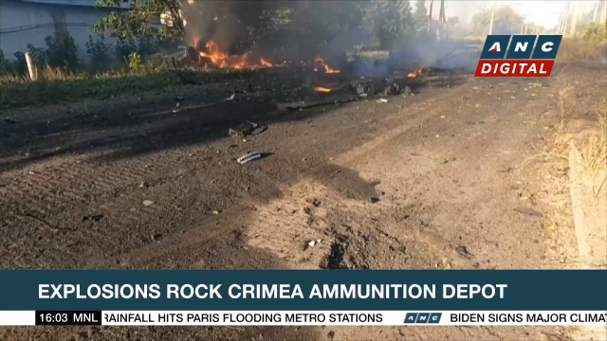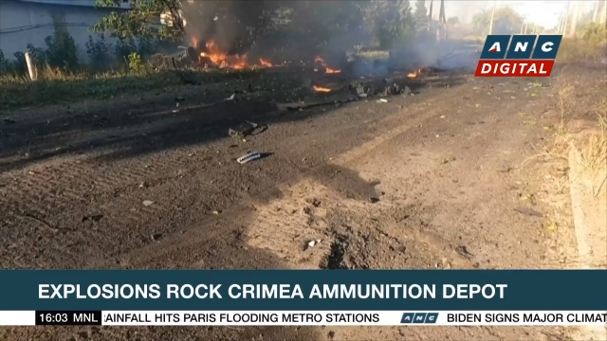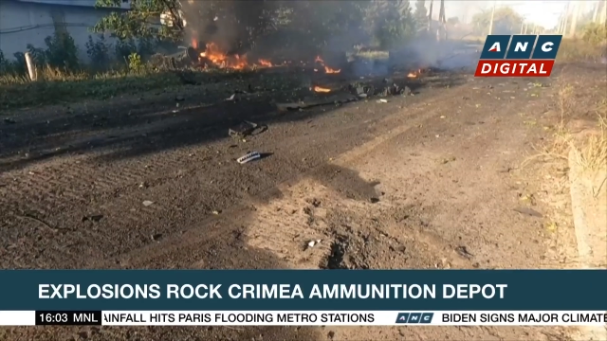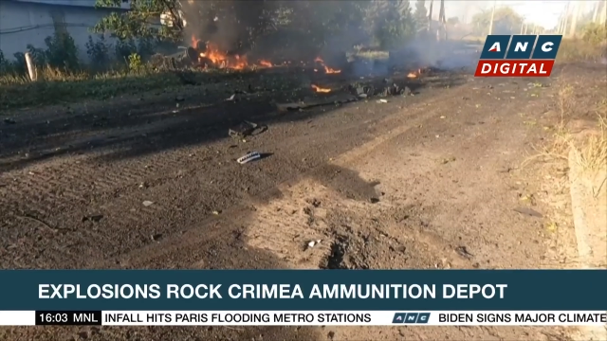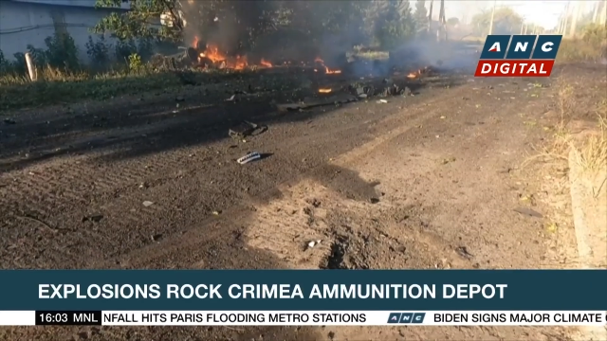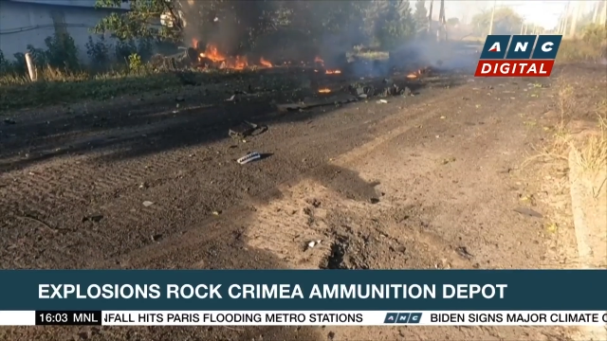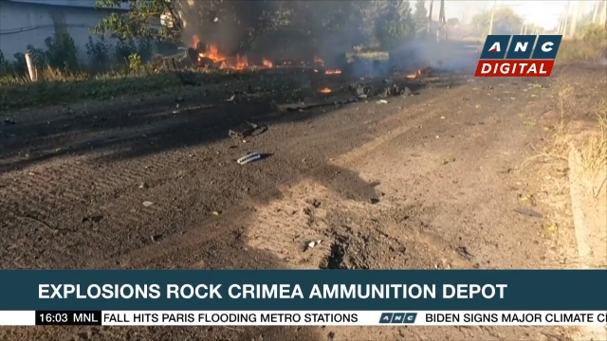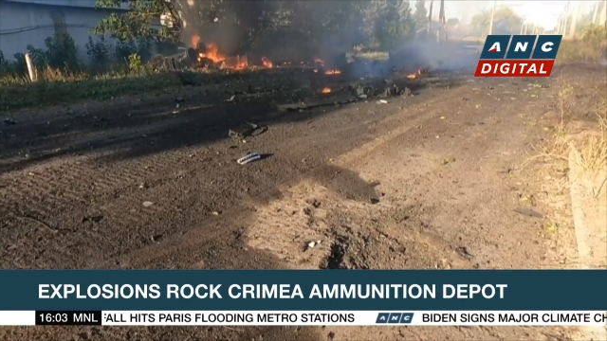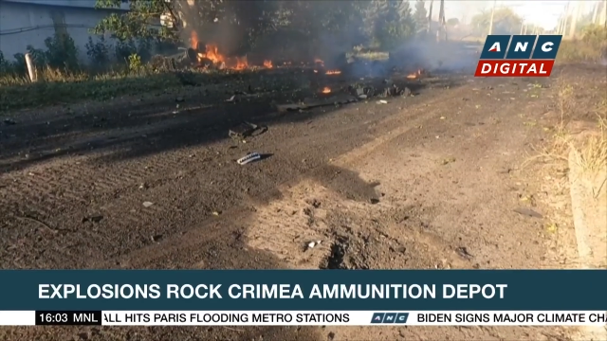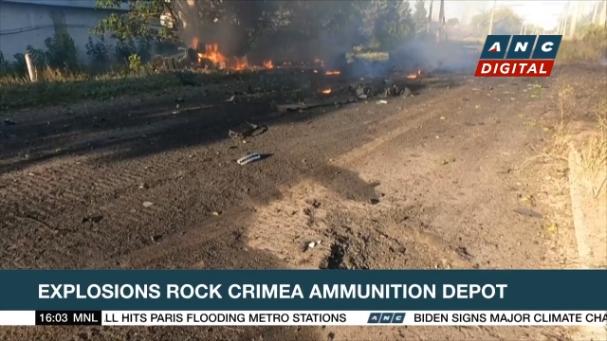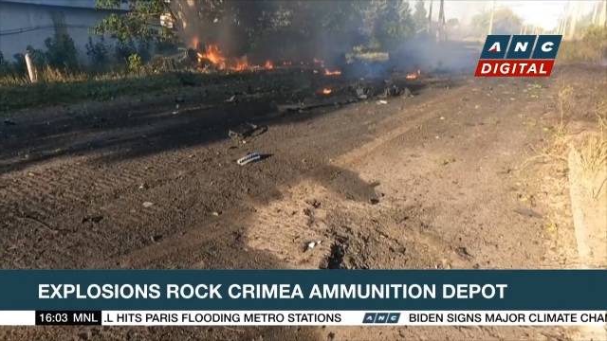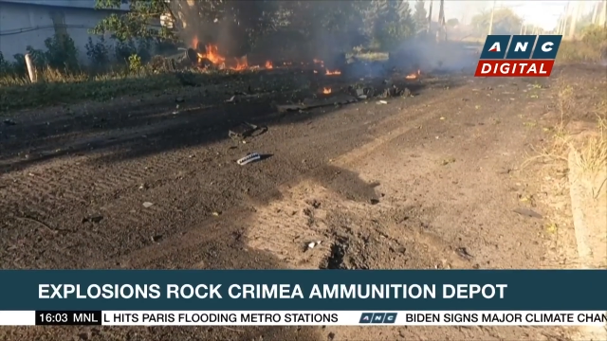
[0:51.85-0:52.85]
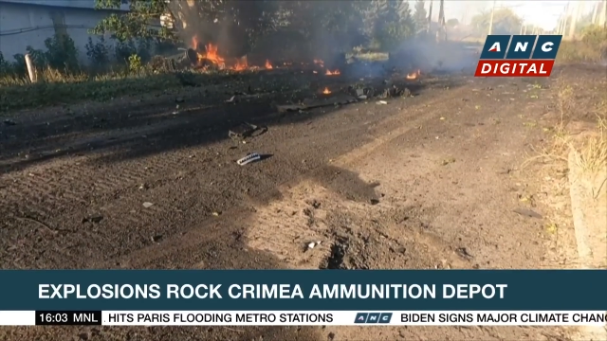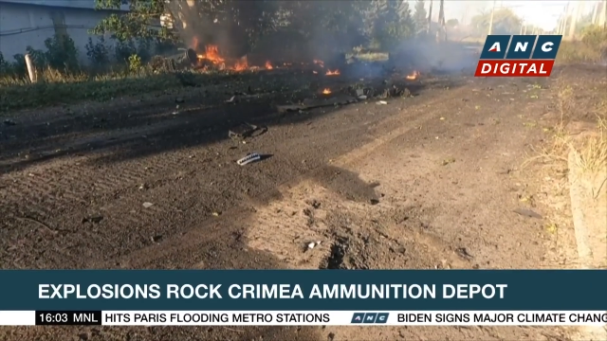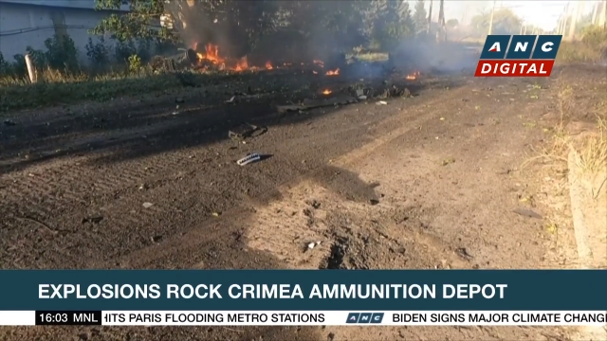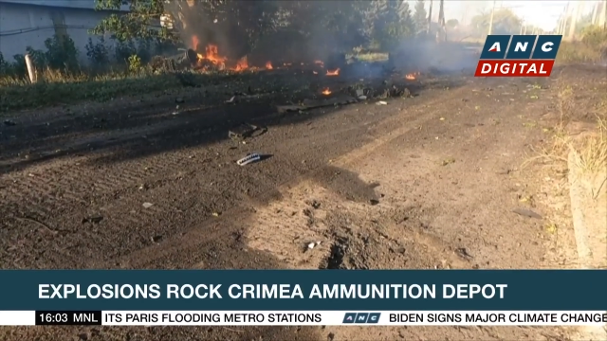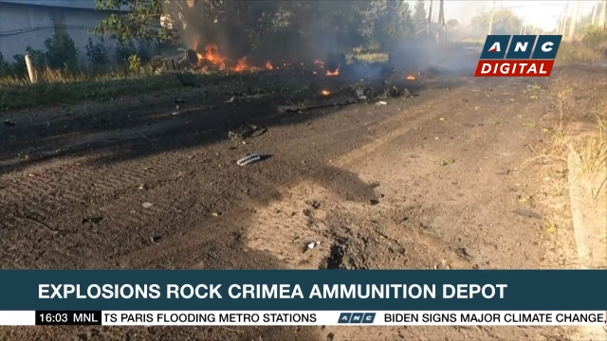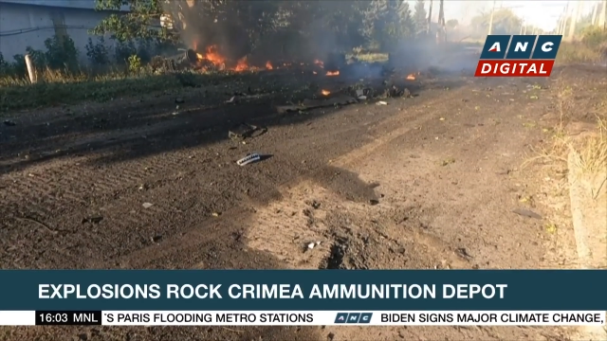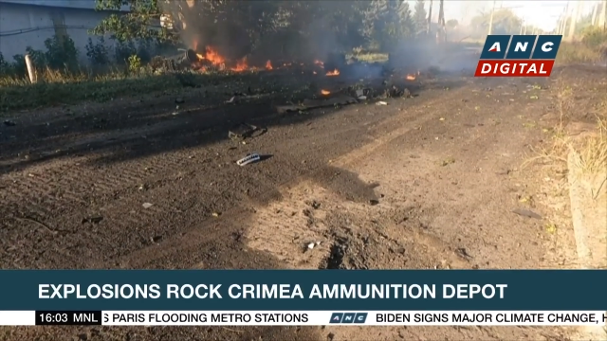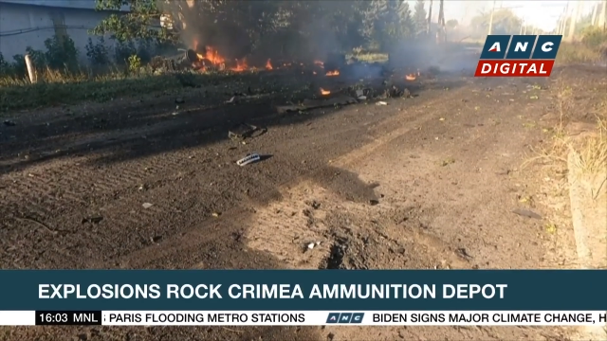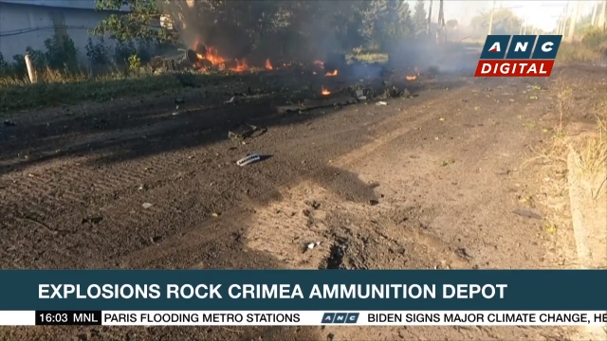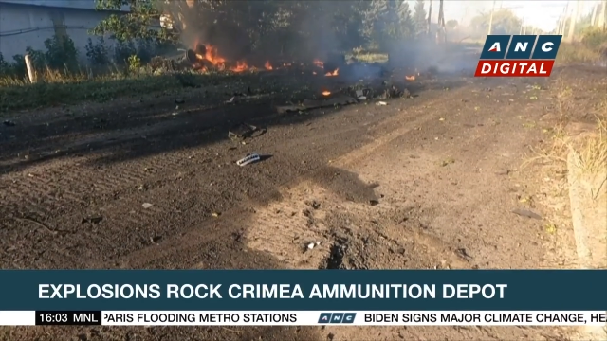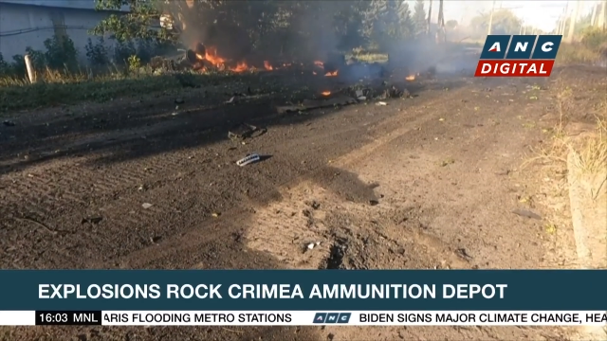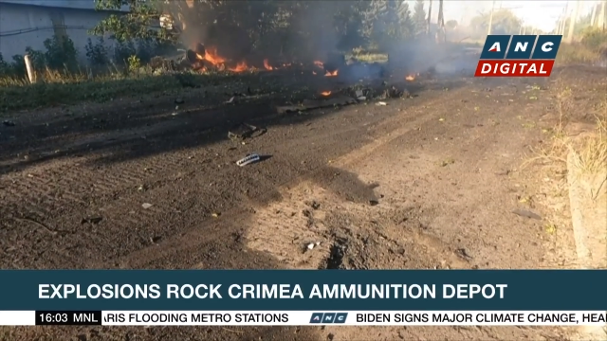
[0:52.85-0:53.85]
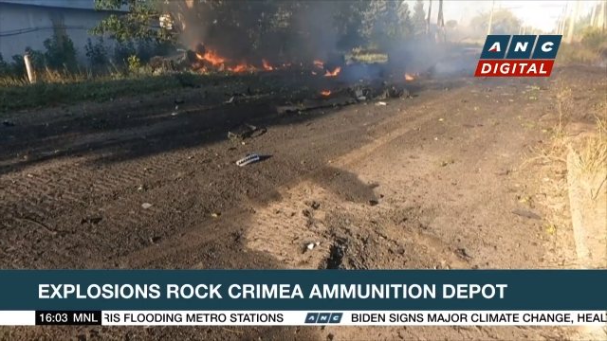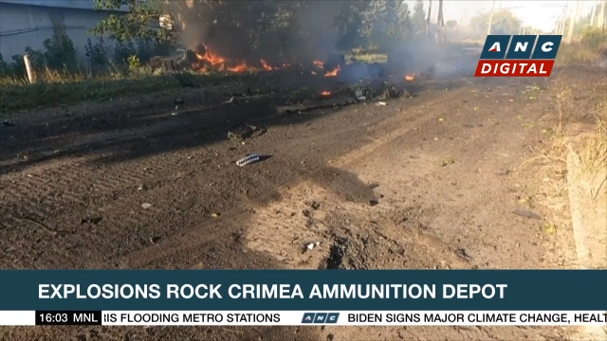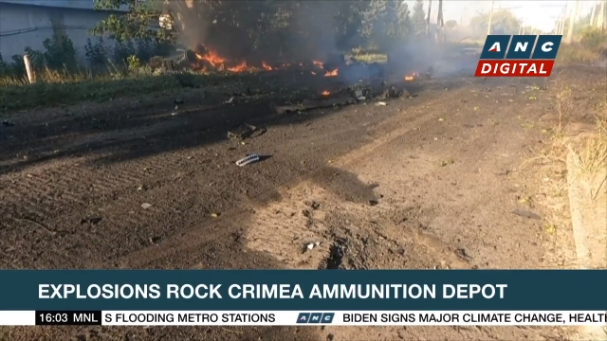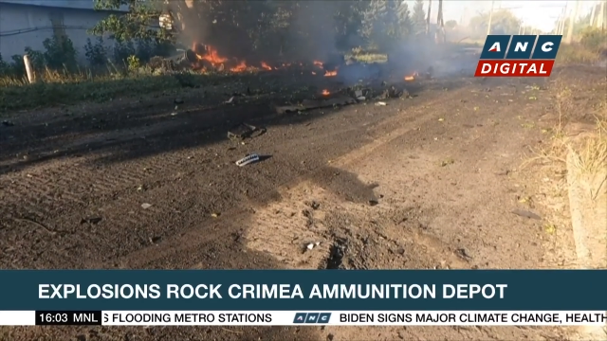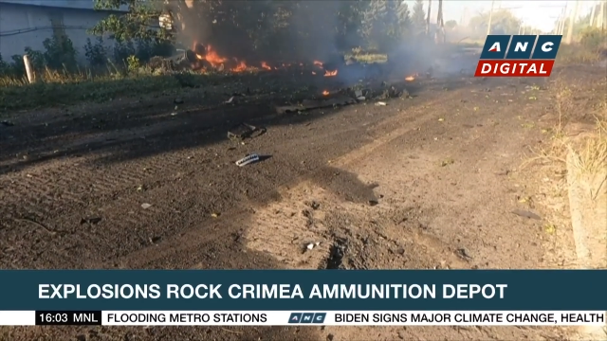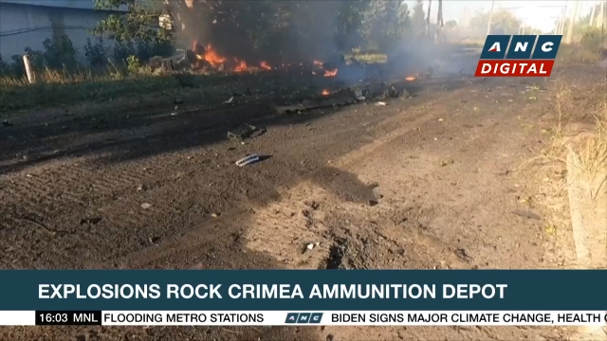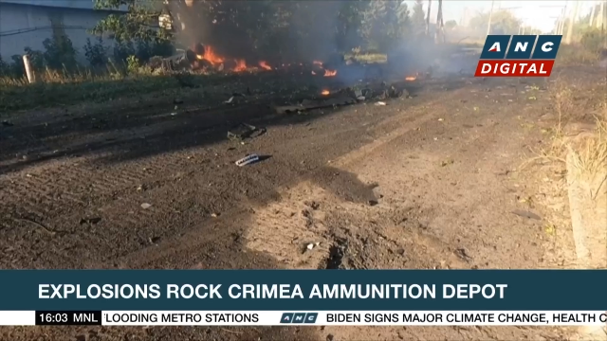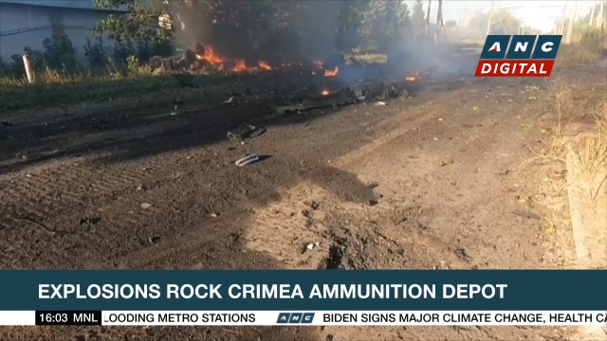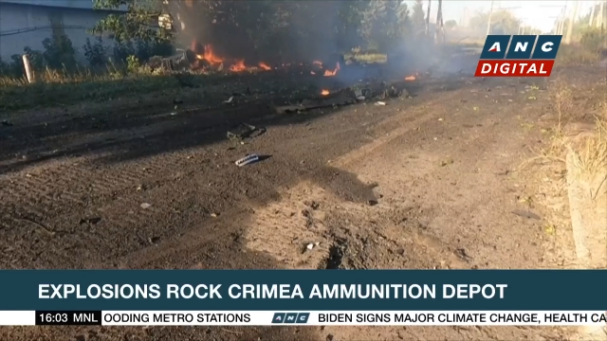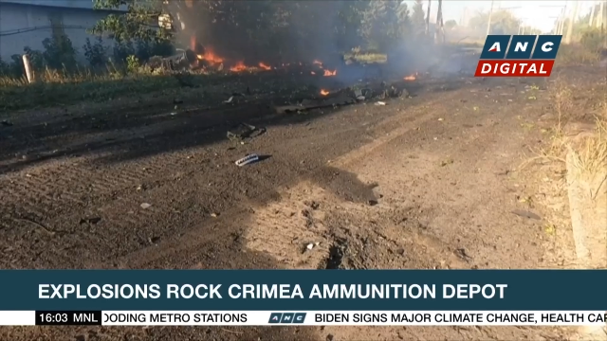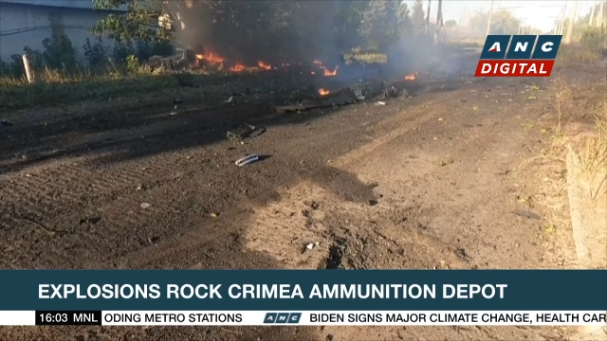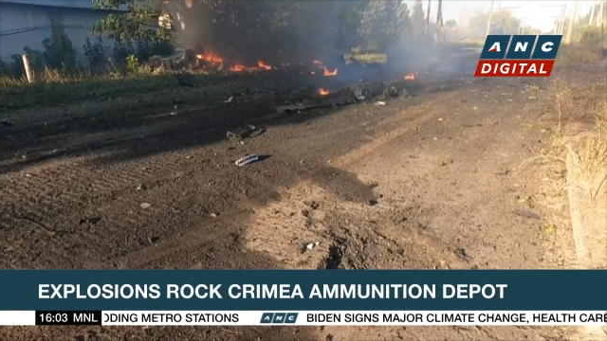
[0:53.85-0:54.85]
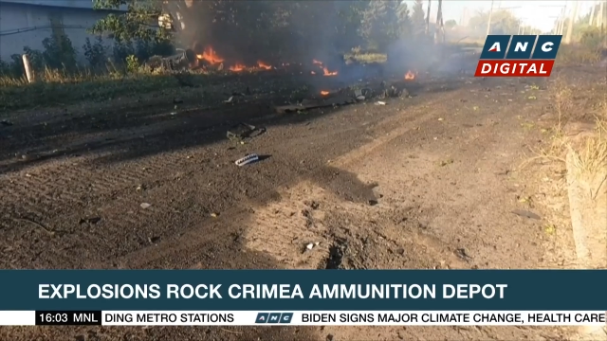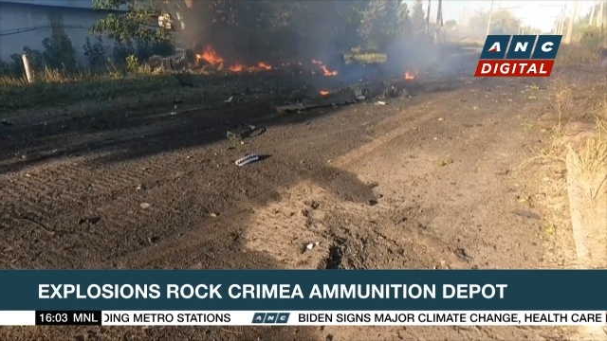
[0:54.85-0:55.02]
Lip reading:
[unreadable: no face in view]